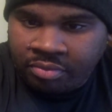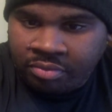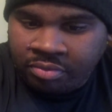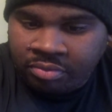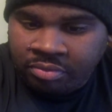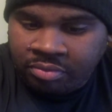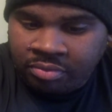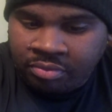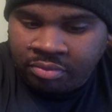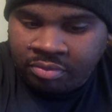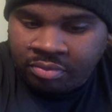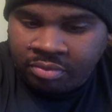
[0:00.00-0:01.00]

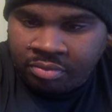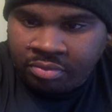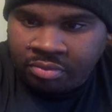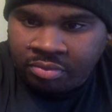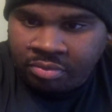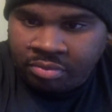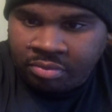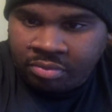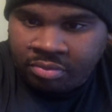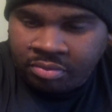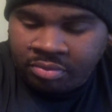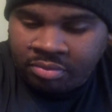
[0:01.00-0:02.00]

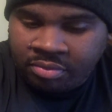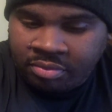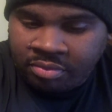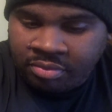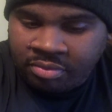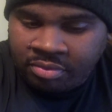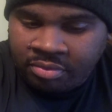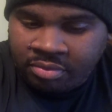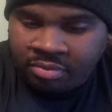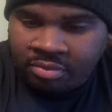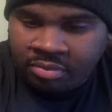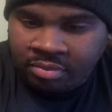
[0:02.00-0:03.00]

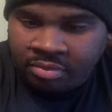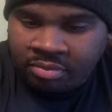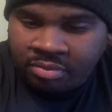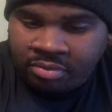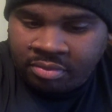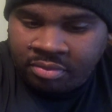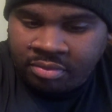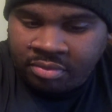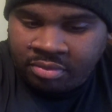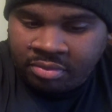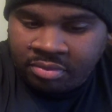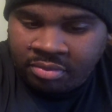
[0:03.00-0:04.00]

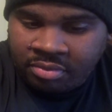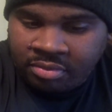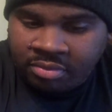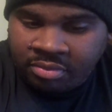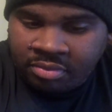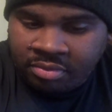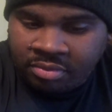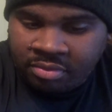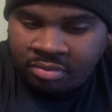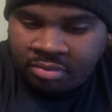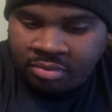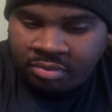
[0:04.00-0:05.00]

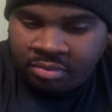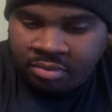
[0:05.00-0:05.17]
This person isn't speaking.